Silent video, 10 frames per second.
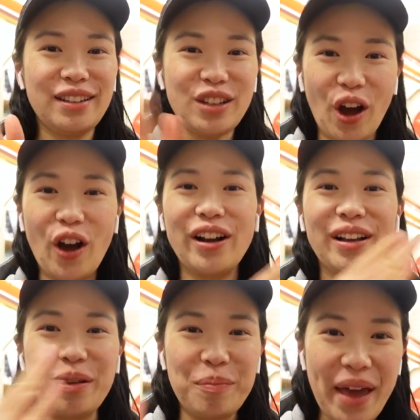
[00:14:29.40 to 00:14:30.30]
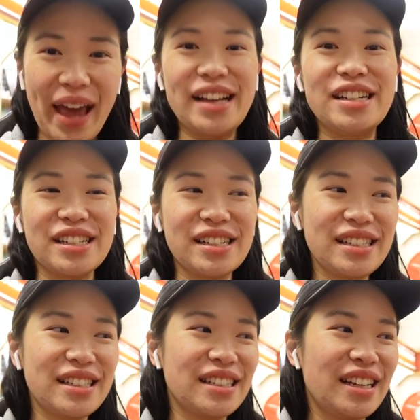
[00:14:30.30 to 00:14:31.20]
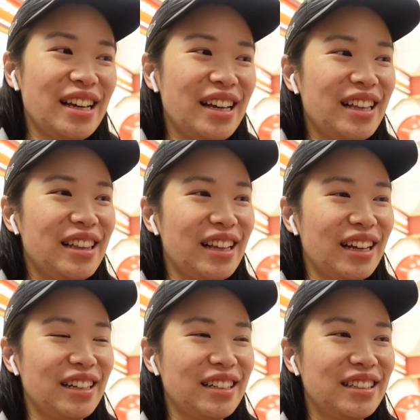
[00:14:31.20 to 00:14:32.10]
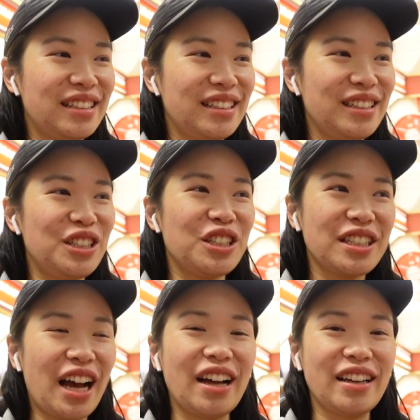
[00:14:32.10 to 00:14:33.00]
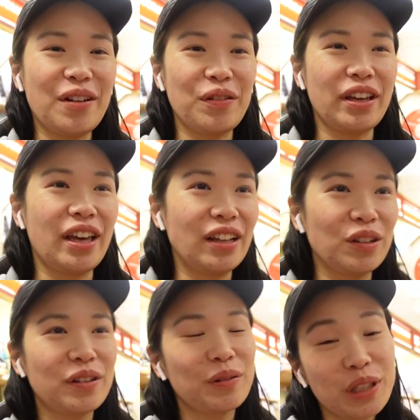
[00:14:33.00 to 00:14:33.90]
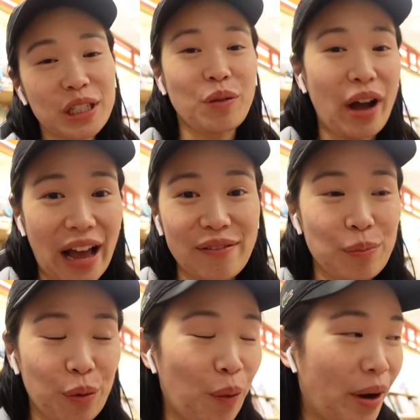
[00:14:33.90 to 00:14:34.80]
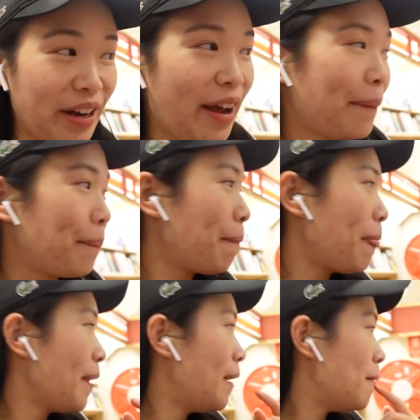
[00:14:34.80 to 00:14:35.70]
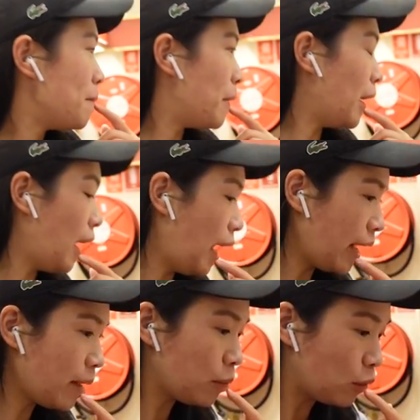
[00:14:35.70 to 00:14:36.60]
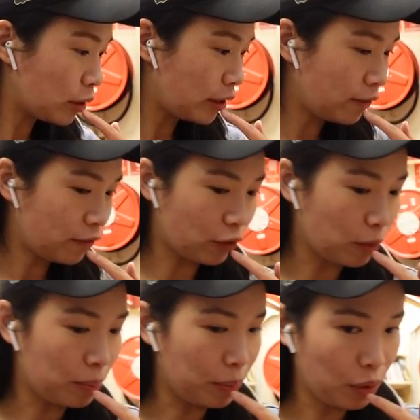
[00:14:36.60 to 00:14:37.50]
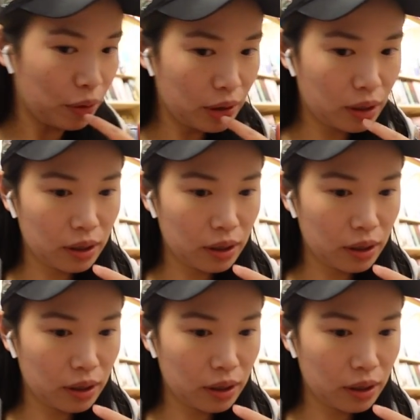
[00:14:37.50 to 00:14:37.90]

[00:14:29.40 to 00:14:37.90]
turning the pages that you just can't get with a Kindle, which is why I haven't bought one yet. But I am looking for a book.